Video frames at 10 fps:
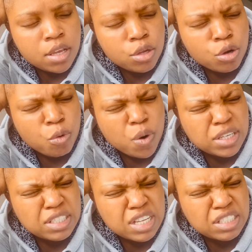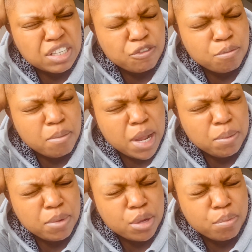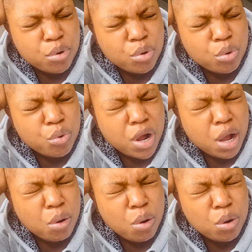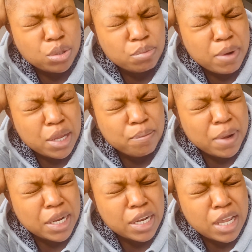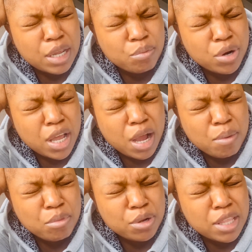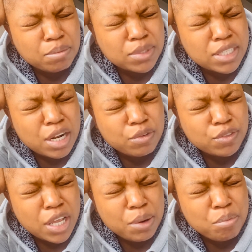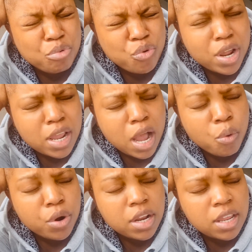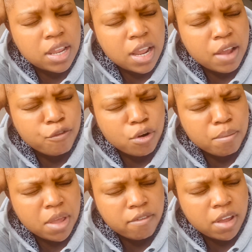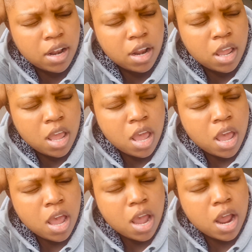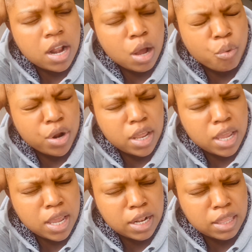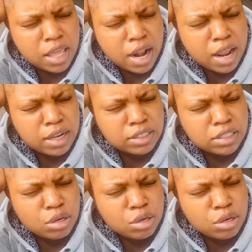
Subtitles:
Your word says, if my people who are called by my name will humble themselves and pray, I will hear from heaven and I will heal their land.